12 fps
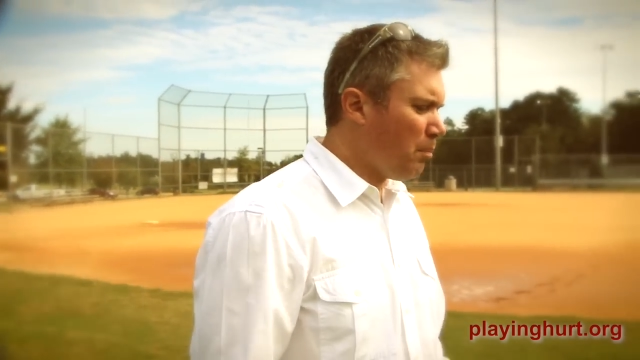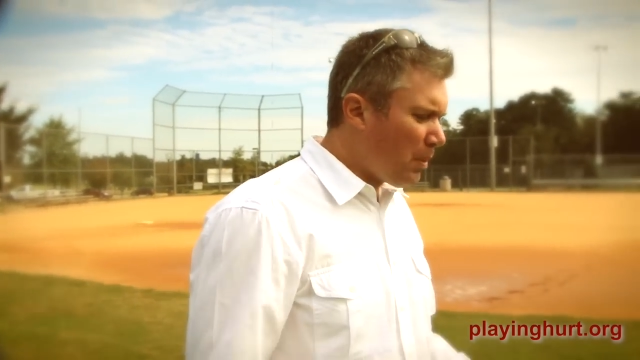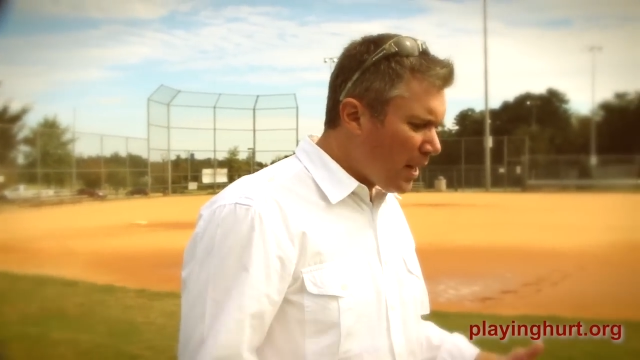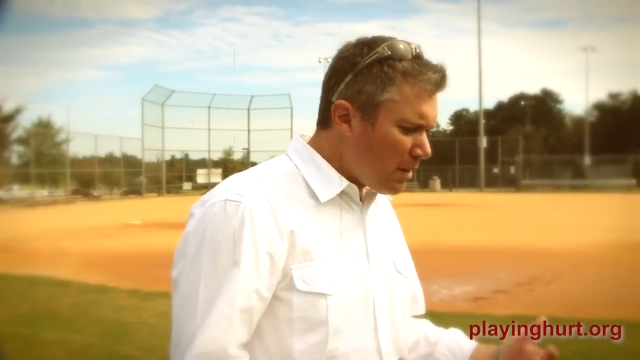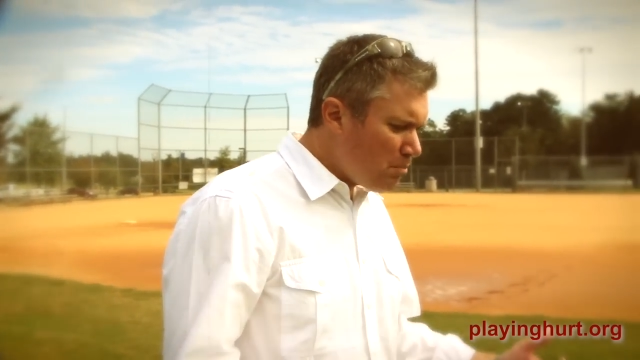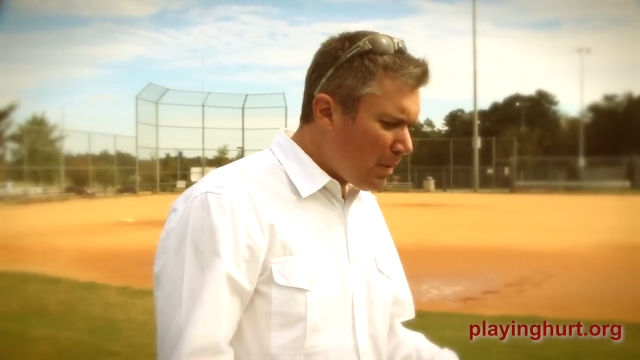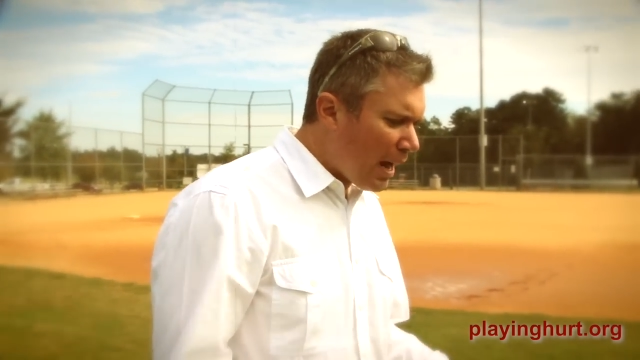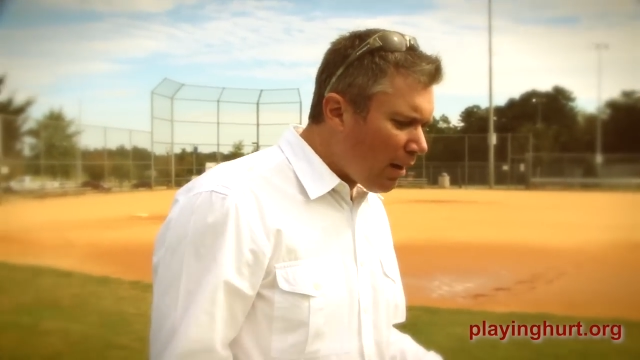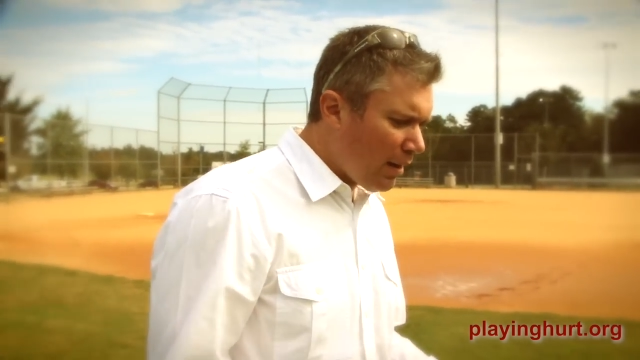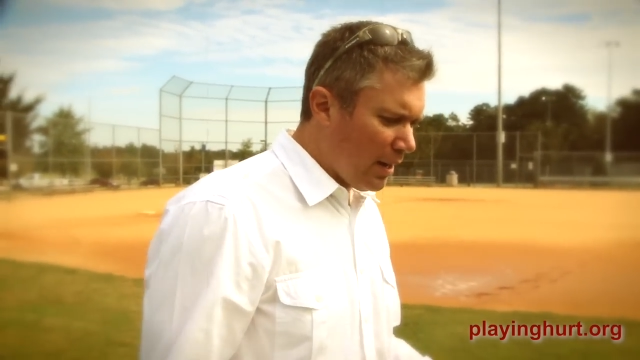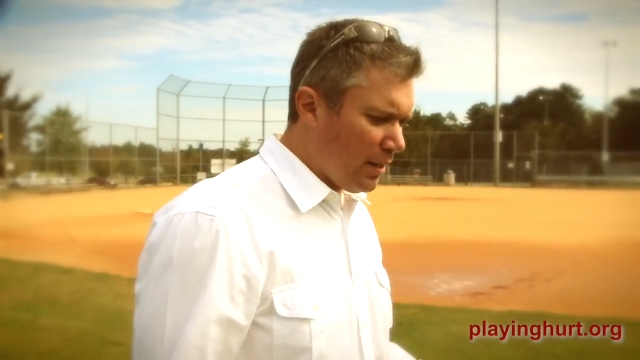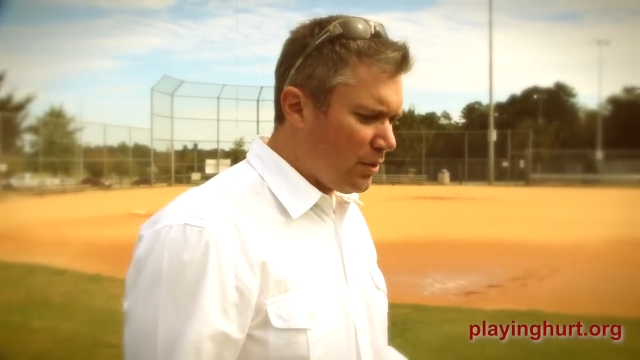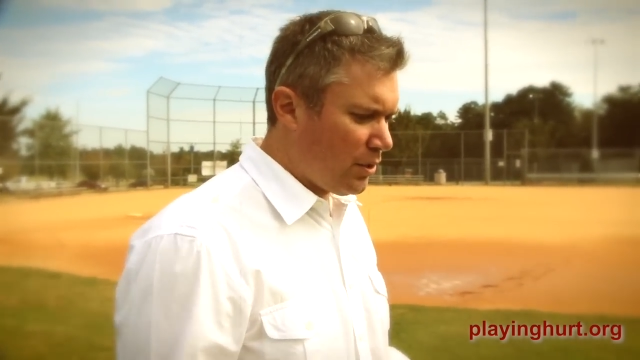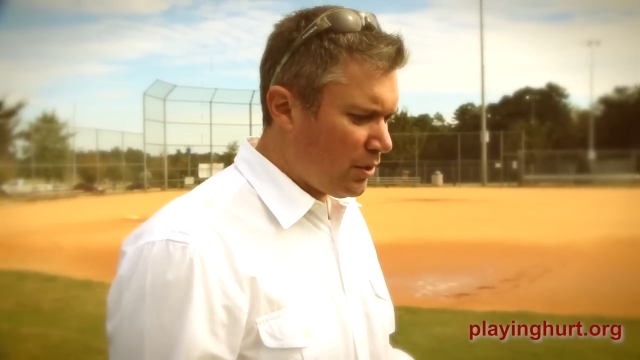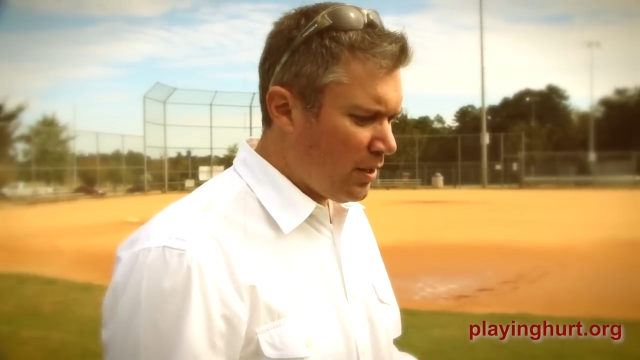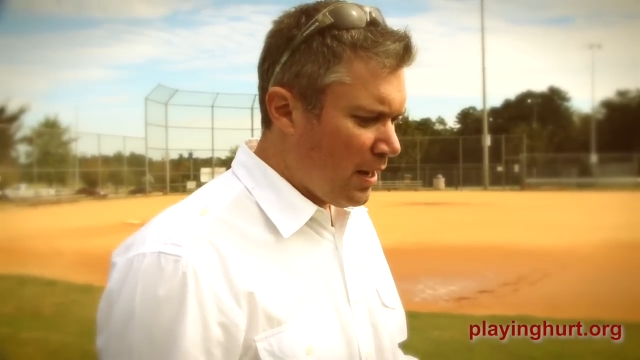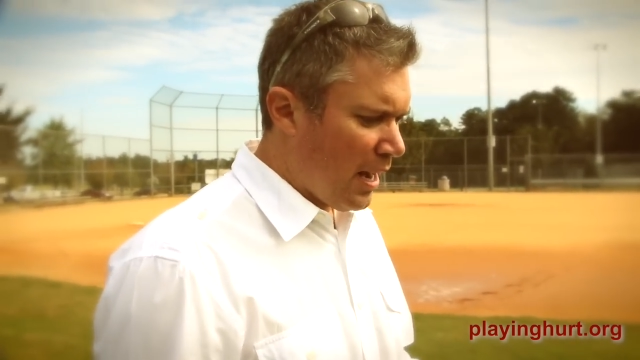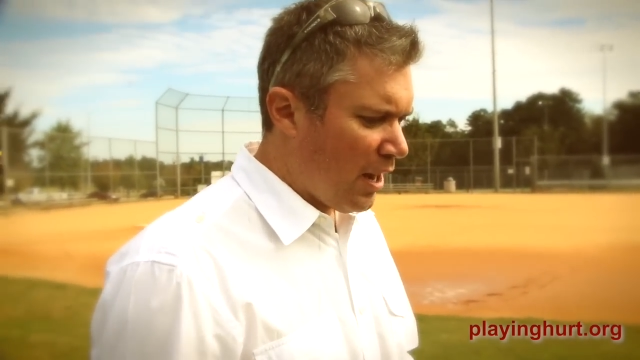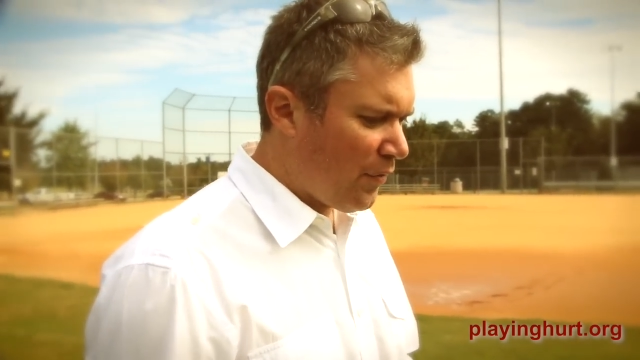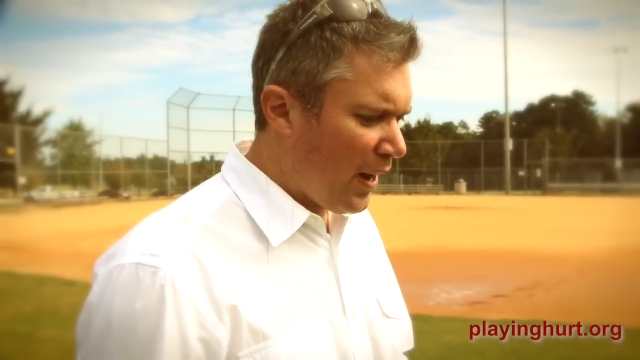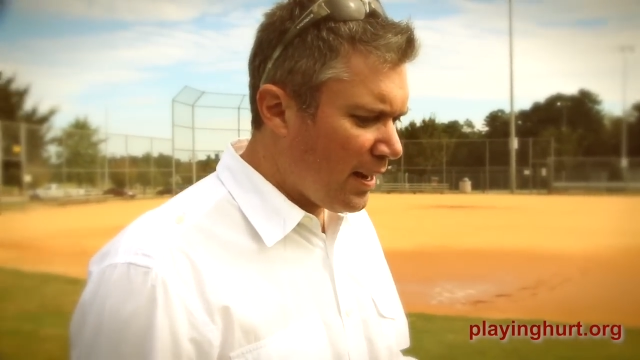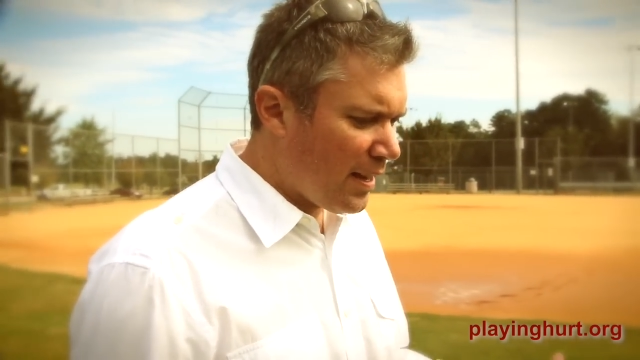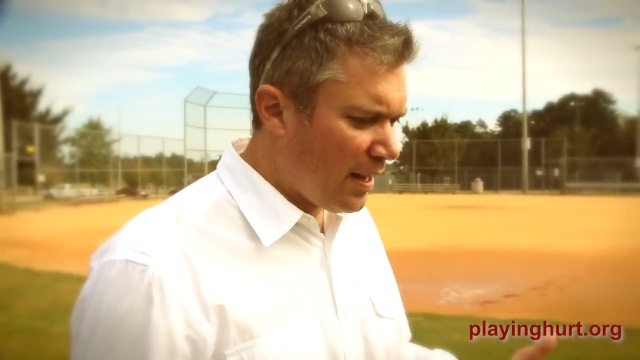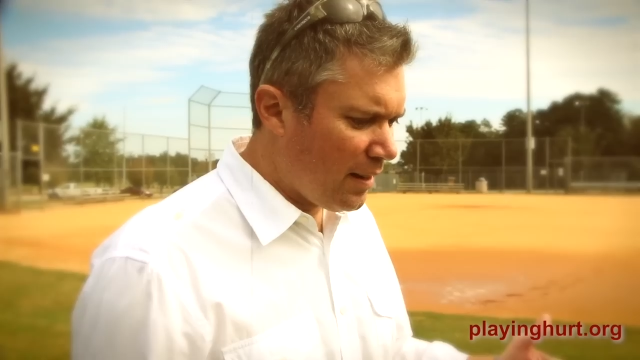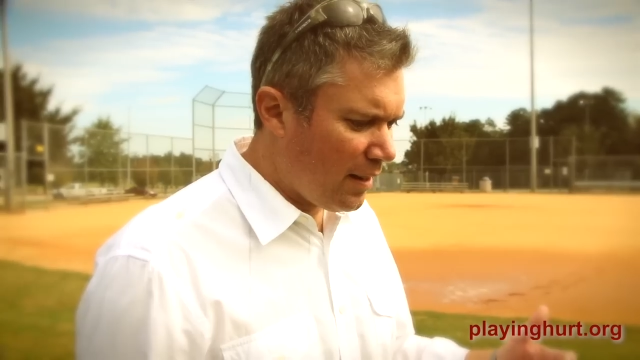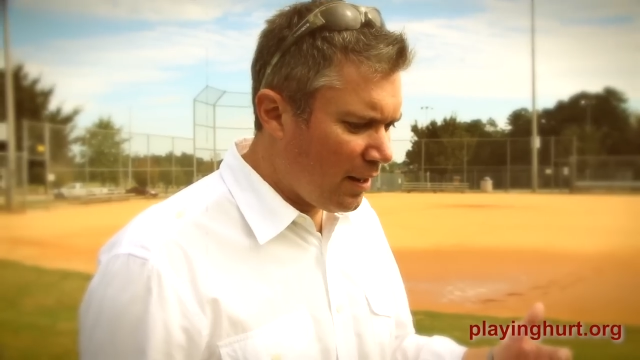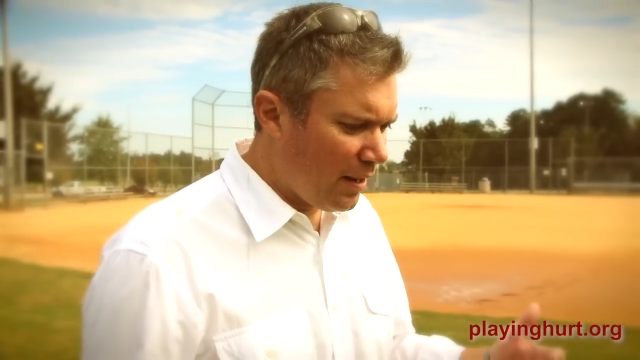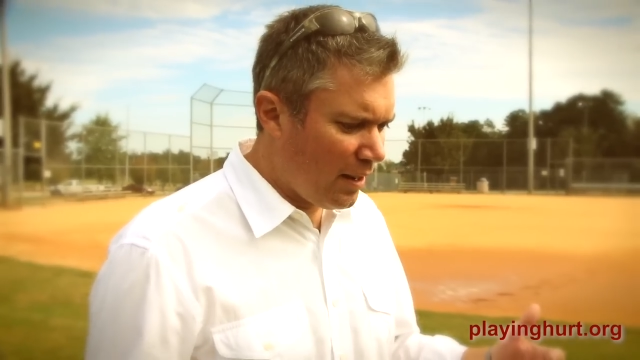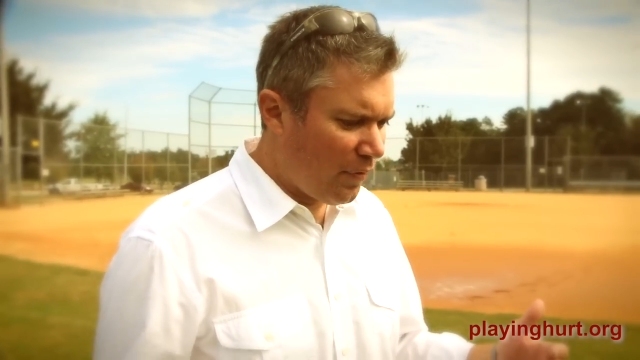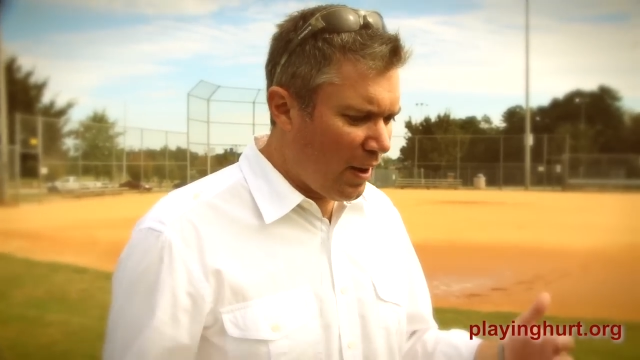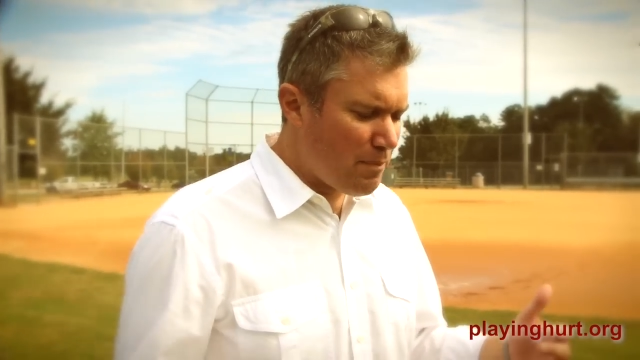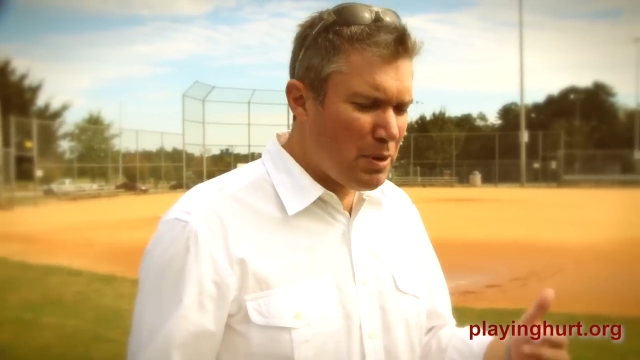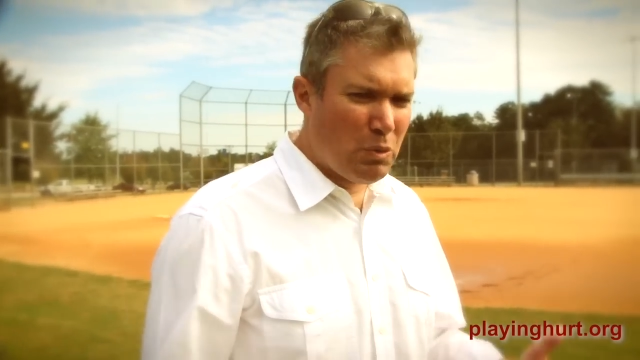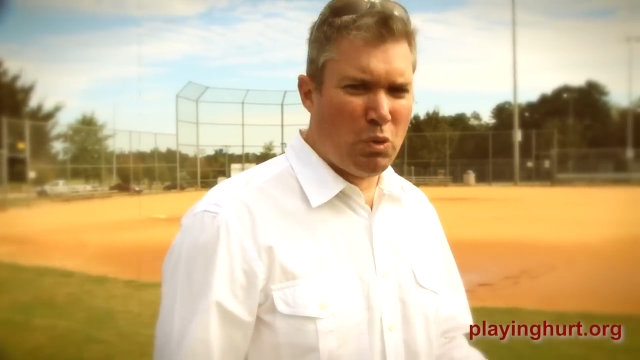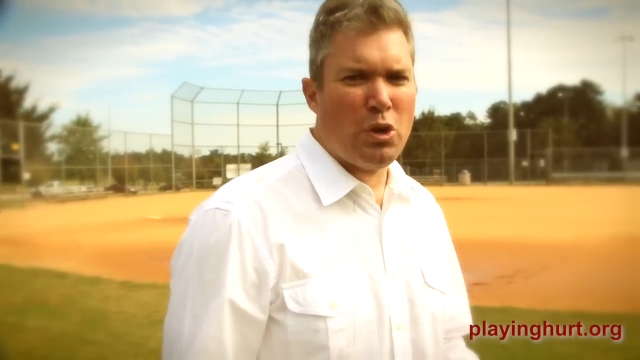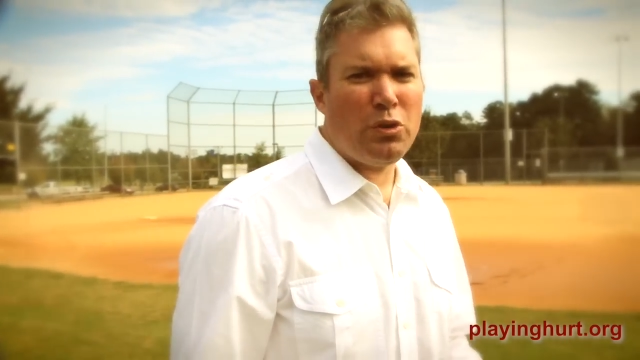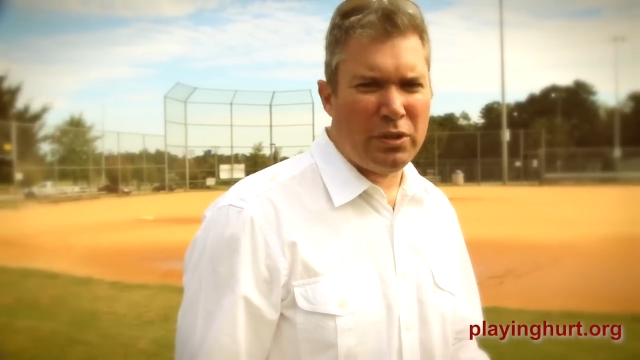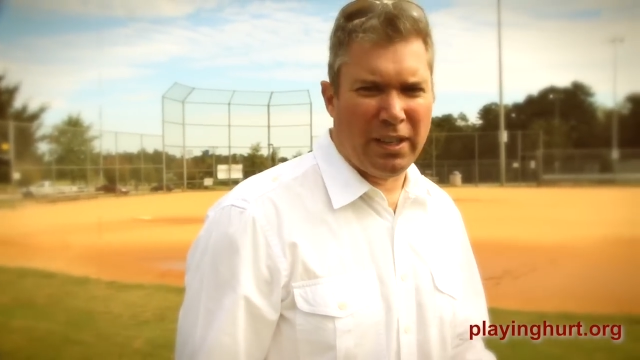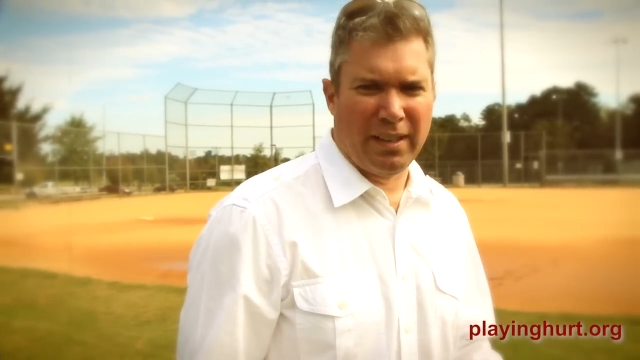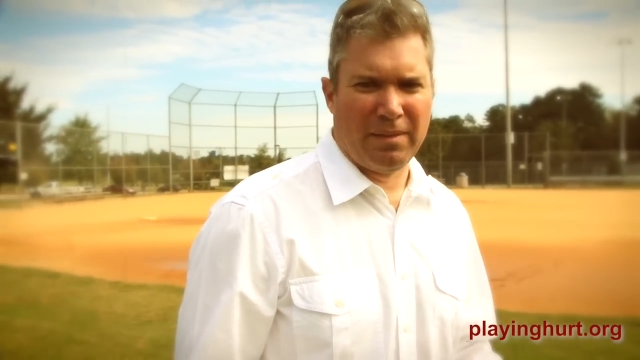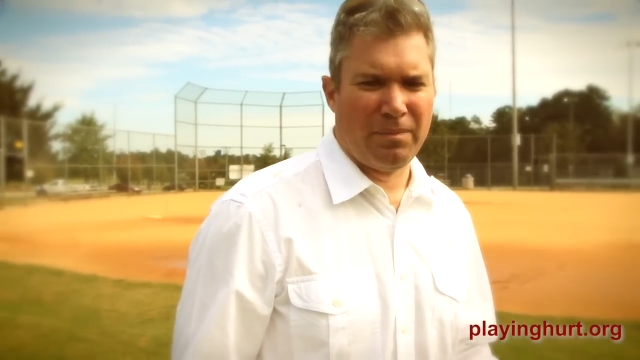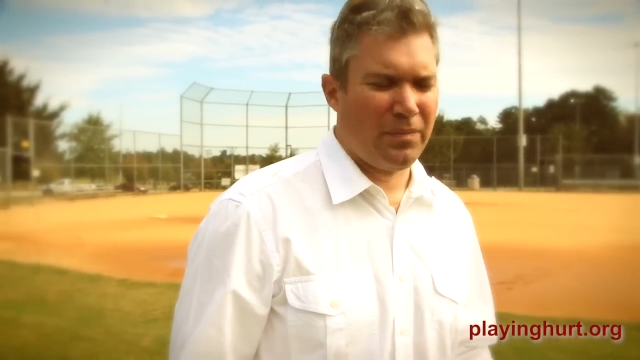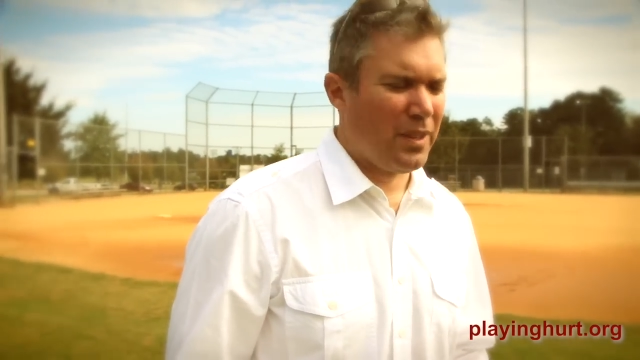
But in marriage, I find that if I've been wounded,